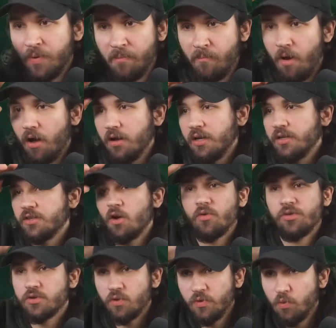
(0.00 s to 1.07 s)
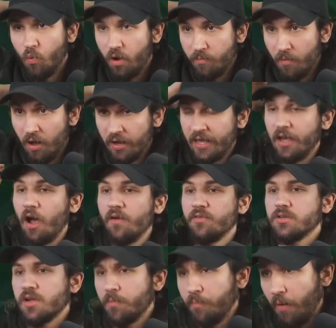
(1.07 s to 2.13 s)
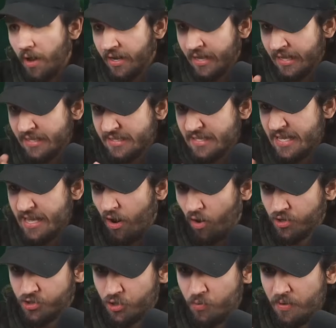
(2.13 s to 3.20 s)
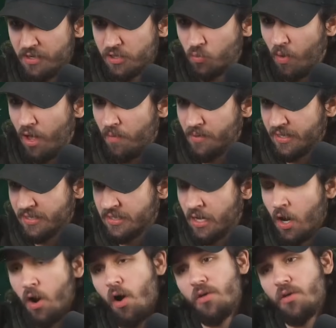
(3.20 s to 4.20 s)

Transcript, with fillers: But Monk? Yo, there's only one Monk. It covers our butt against the Archer Queen as well because...